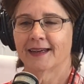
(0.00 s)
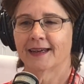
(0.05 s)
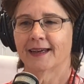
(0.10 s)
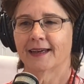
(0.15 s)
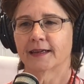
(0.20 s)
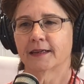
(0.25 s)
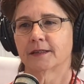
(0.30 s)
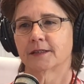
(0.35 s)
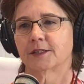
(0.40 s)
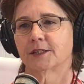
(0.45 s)

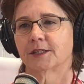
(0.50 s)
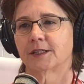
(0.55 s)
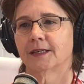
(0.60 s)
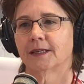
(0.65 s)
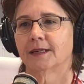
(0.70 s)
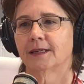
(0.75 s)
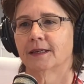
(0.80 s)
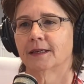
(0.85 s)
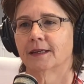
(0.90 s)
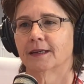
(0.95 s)
and
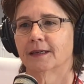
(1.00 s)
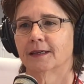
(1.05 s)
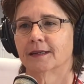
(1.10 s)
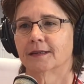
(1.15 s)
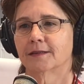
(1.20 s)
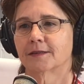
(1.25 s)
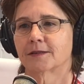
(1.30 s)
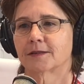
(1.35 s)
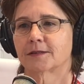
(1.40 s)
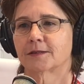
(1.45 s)
she
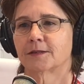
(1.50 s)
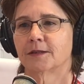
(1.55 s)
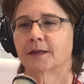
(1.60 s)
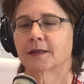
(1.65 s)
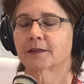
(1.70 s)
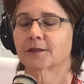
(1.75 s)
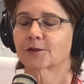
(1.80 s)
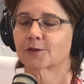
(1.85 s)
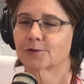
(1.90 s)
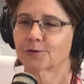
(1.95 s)
is
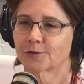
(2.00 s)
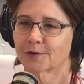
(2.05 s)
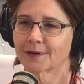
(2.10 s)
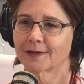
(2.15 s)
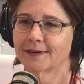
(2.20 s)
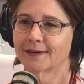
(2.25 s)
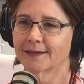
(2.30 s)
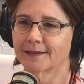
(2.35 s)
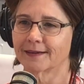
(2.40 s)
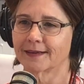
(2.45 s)

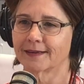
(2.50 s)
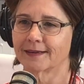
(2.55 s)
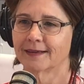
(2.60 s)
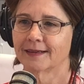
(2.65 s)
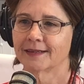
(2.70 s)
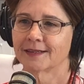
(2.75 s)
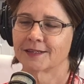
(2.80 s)
extraordinary.